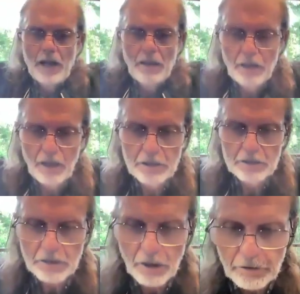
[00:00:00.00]
power
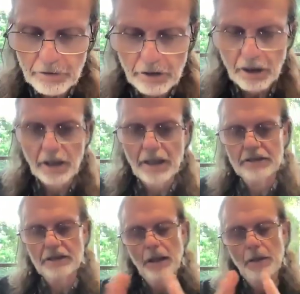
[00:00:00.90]
lines going through the
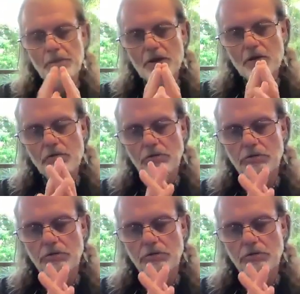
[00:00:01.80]
landscape and just